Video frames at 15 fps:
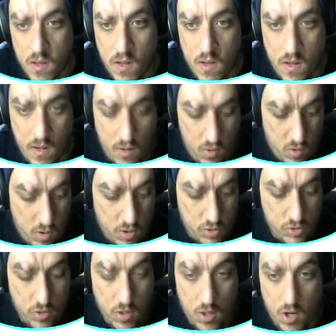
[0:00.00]
Do Control
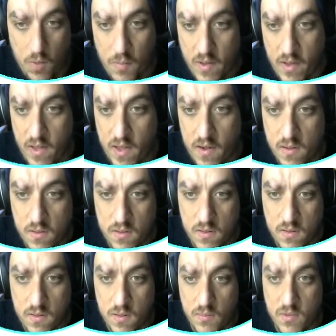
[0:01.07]
and copy again.
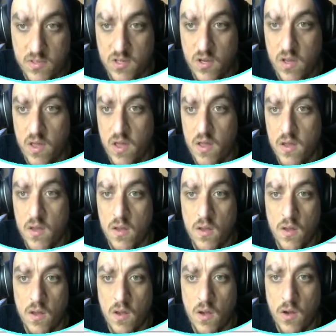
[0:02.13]
Okay.
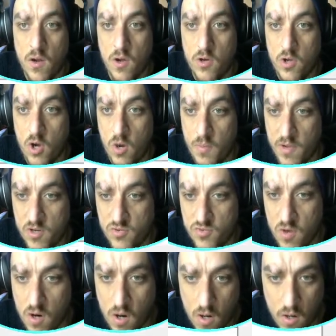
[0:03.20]
OBS RAW.